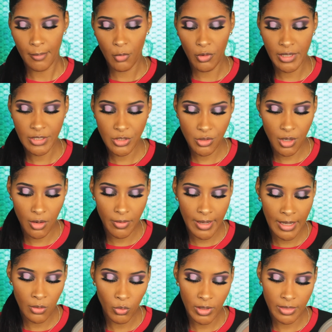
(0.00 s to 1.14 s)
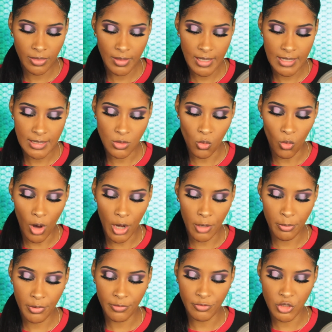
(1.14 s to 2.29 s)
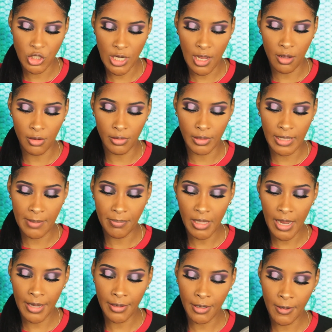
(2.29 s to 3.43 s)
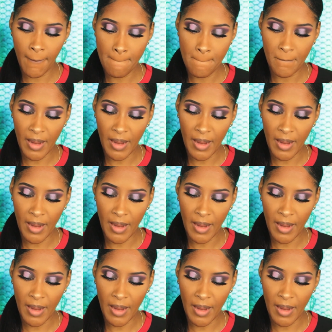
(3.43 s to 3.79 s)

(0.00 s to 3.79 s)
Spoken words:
I'm going to go in with this waterproof gel lip liner